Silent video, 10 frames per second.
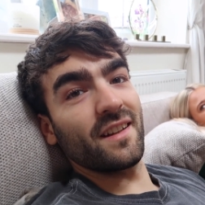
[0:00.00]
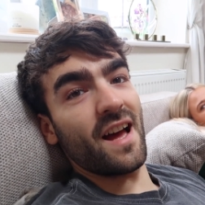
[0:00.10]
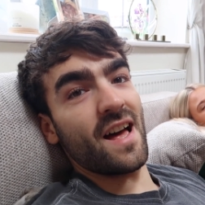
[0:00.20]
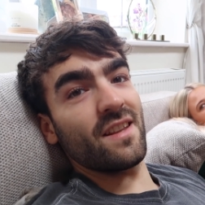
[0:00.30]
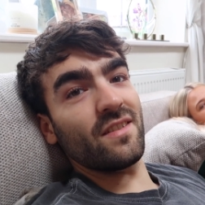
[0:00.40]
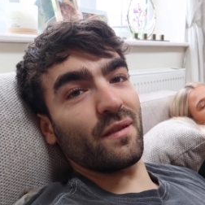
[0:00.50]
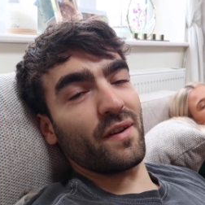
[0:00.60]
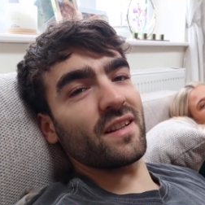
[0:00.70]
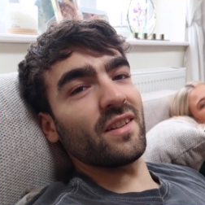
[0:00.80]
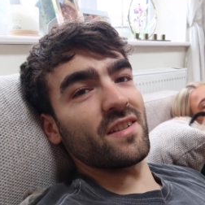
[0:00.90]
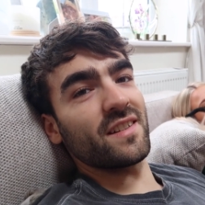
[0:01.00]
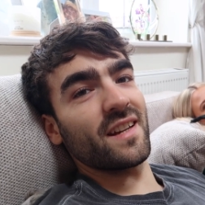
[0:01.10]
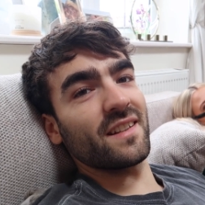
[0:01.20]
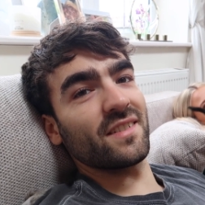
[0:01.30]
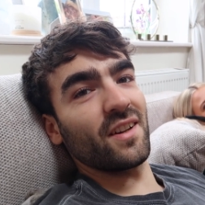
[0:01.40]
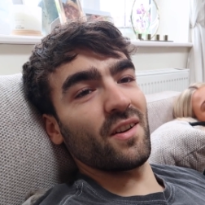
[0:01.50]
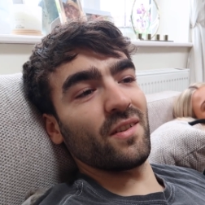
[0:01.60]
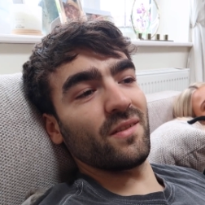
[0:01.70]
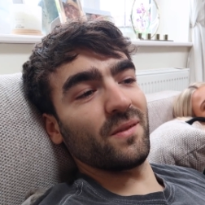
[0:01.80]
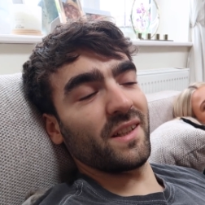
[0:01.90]
and I've had an idea,
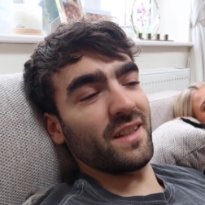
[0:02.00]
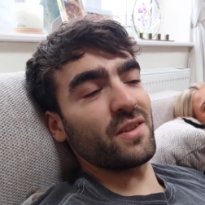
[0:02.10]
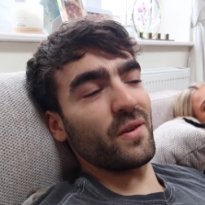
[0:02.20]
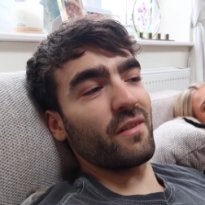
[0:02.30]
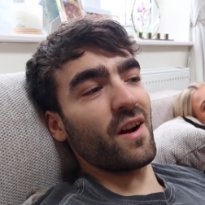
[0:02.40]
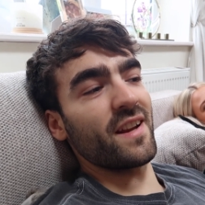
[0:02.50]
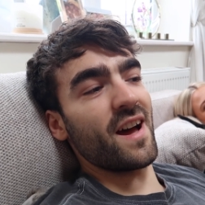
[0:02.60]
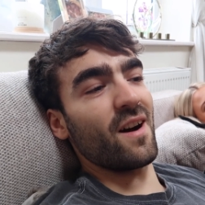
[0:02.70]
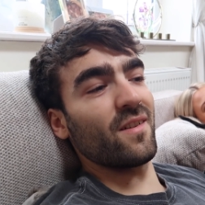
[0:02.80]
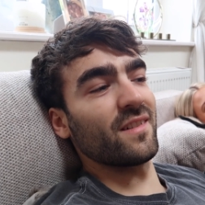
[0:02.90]
so we're gonna do it right now.